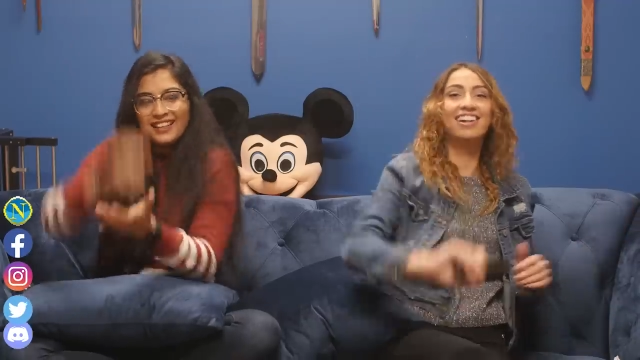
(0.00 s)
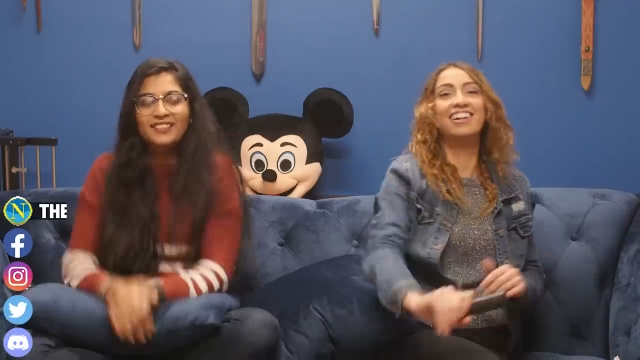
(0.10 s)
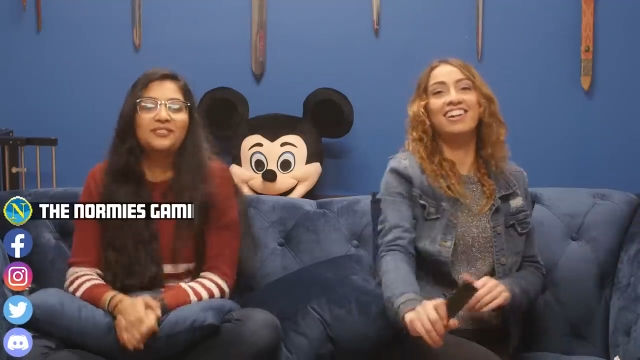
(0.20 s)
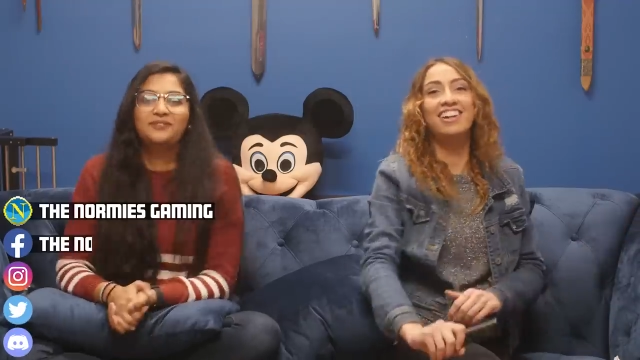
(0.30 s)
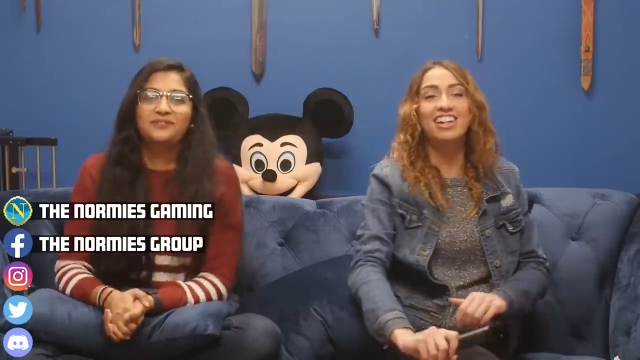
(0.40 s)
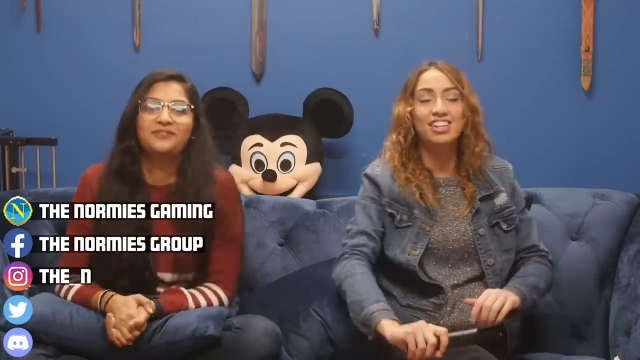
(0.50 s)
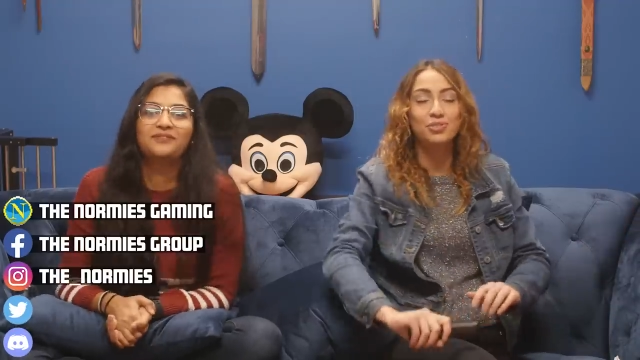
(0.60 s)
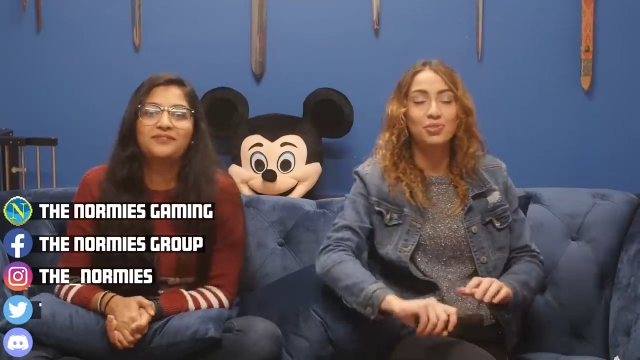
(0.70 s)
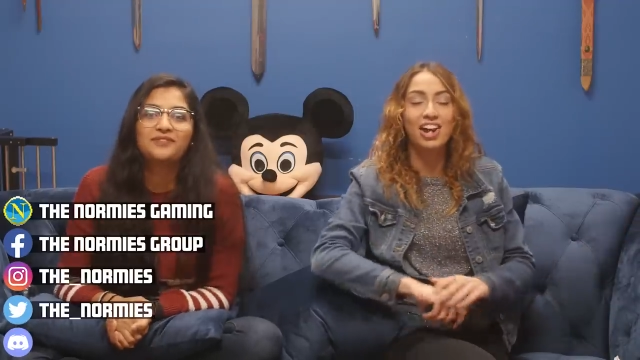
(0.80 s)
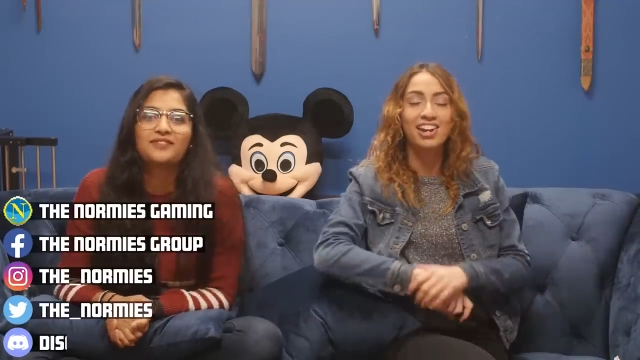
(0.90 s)
Speaker 1: It is
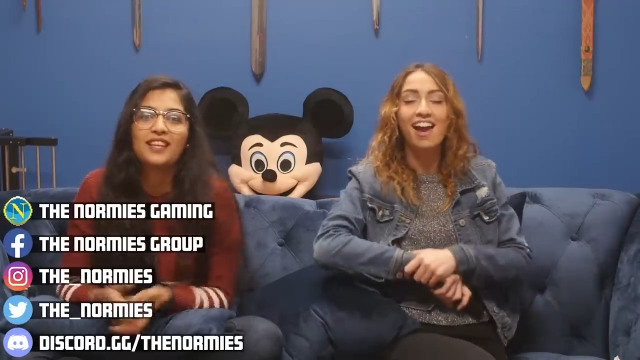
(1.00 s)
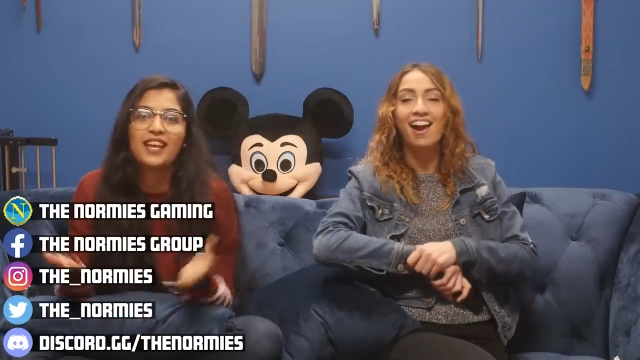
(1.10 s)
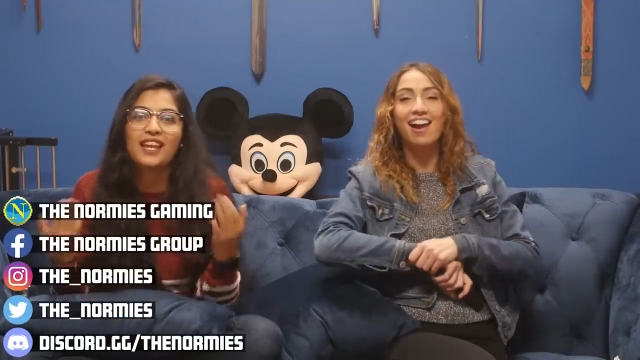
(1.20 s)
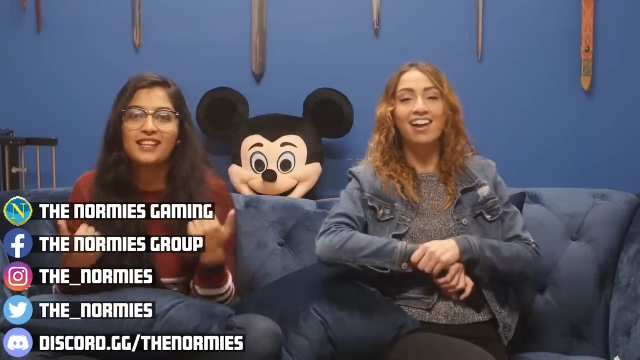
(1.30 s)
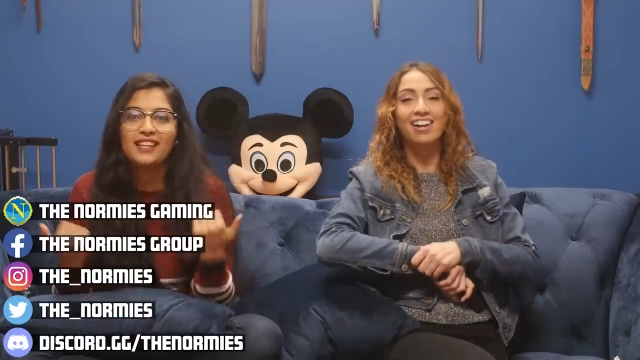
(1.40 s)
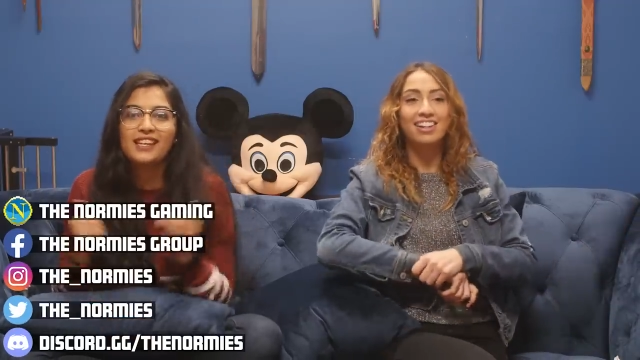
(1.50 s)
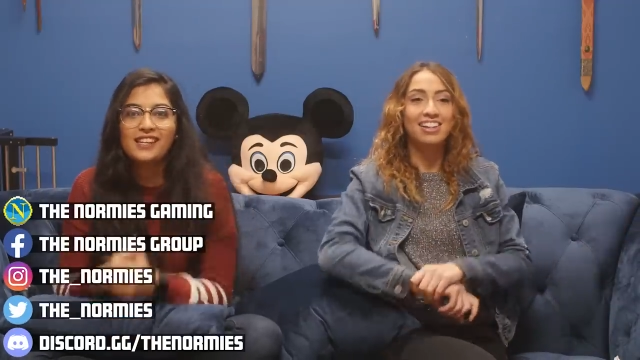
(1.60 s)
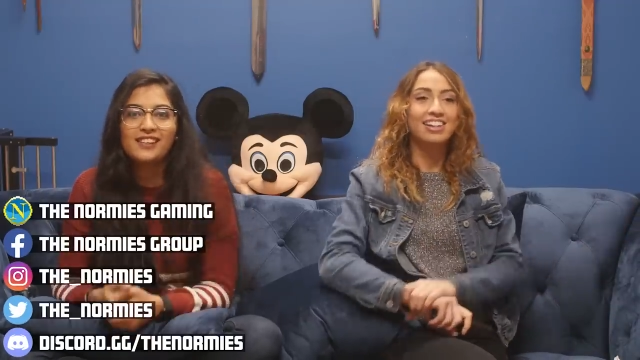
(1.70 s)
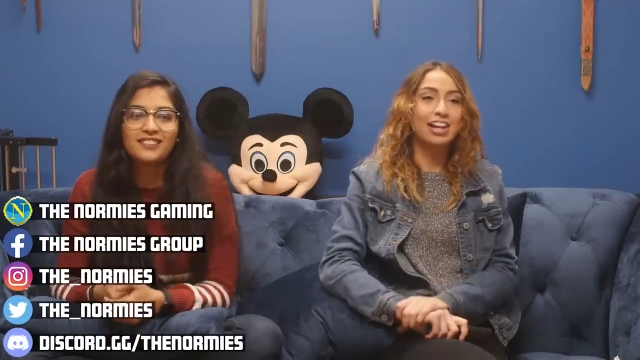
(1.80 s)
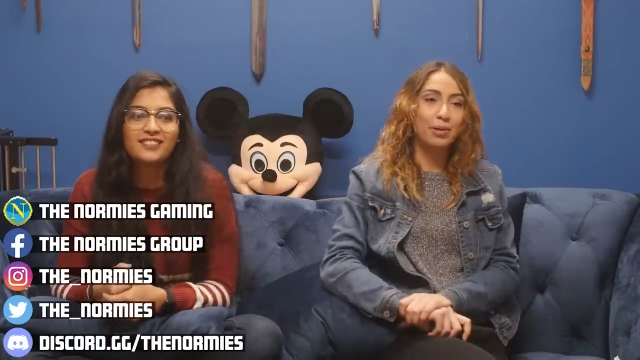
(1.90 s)
Rena. And Nikki.
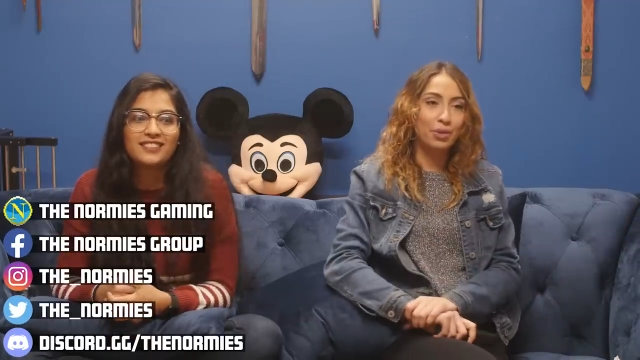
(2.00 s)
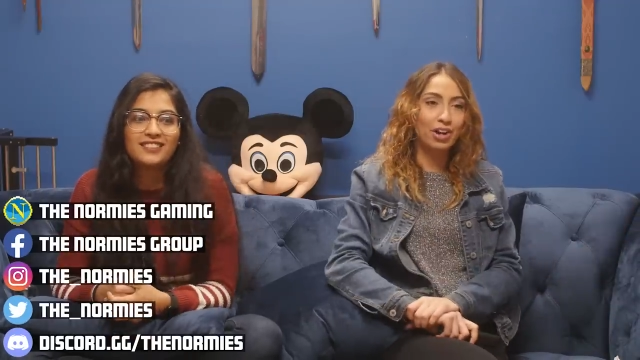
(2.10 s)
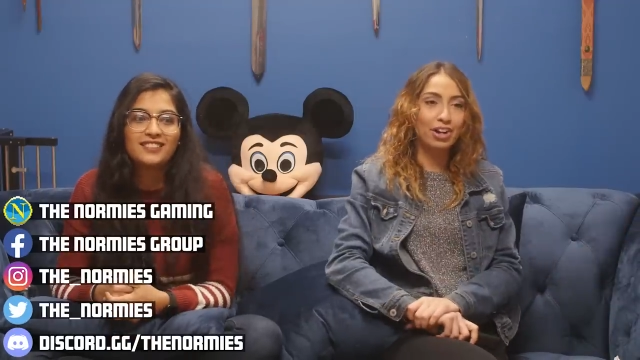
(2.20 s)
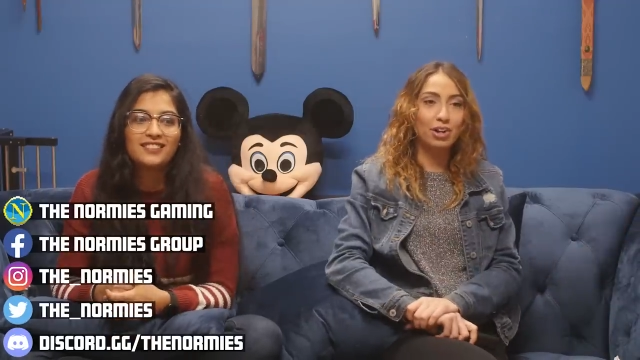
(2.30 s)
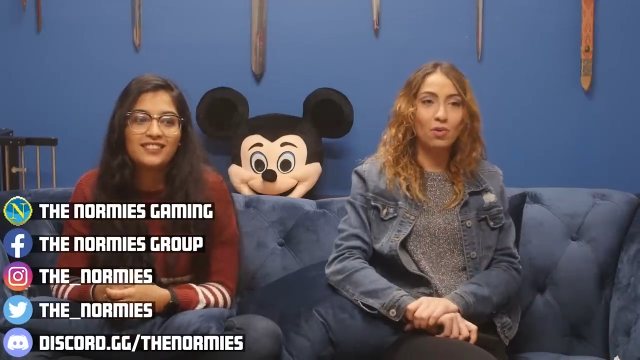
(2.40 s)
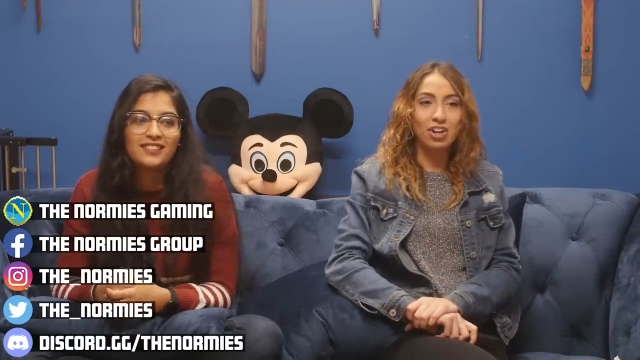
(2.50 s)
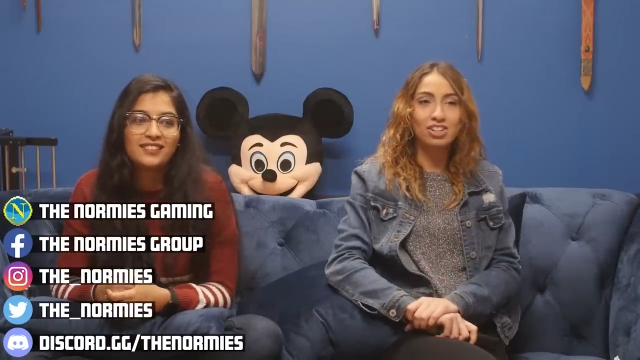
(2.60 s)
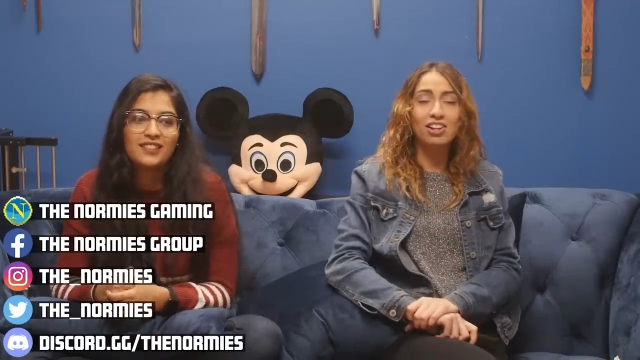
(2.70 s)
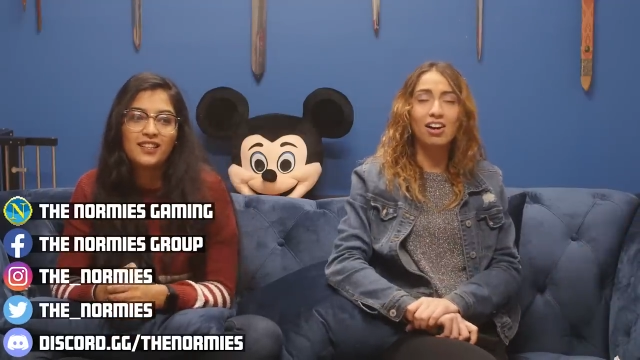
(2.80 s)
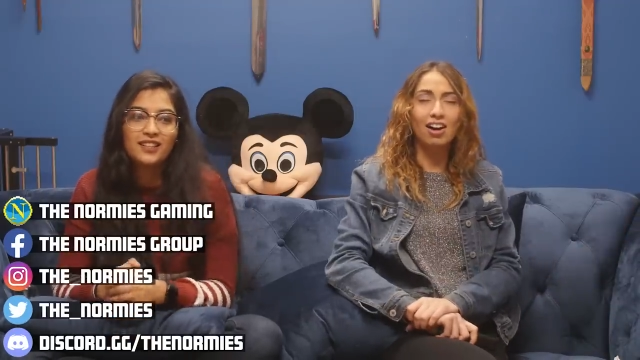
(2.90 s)
And we are here to watch
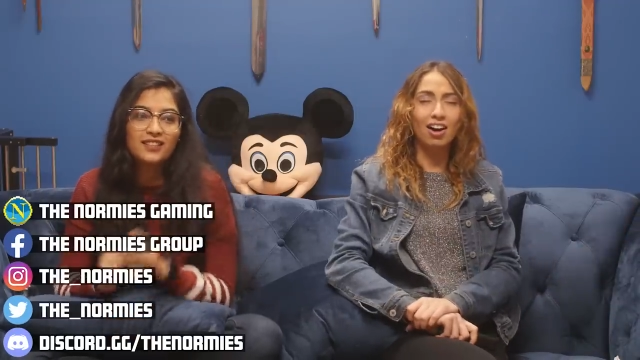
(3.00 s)
Lost.